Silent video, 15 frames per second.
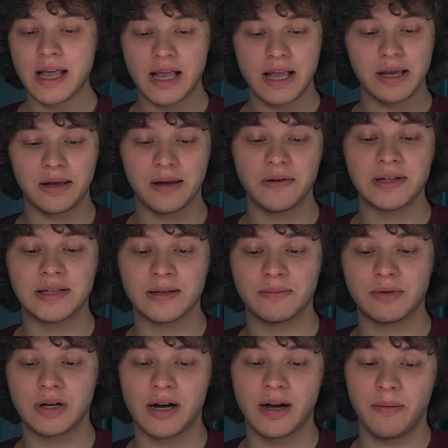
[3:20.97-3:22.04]
and give it some
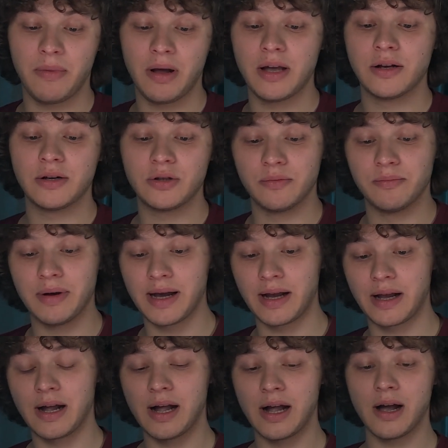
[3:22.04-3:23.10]
time to
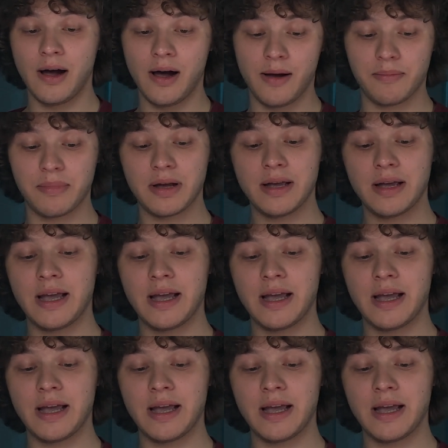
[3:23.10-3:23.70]
back up.